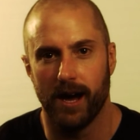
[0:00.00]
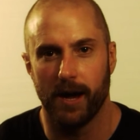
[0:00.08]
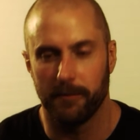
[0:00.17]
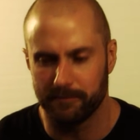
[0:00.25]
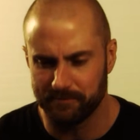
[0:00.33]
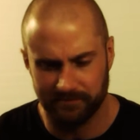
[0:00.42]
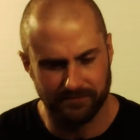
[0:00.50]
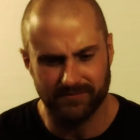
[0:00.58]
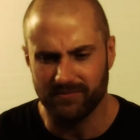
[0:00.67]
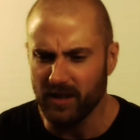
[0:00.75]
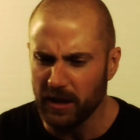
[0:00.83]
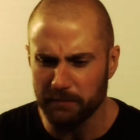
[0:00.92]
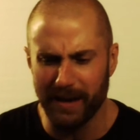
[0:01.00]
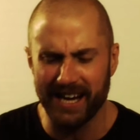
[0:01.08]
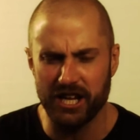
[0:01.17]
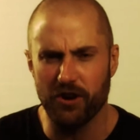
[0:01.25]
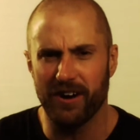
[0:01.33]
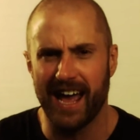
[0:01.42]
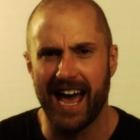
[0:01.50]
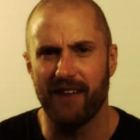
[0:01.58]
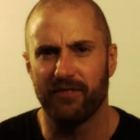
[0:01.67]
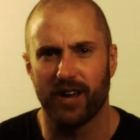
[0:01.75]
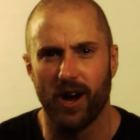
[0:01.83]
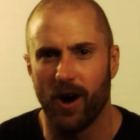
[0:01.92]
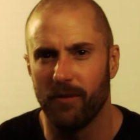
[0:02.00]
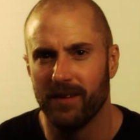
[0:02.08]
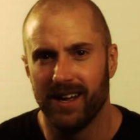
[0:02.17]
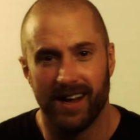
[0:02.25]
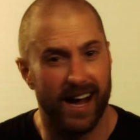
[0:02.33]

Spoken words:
About a year and a half ago,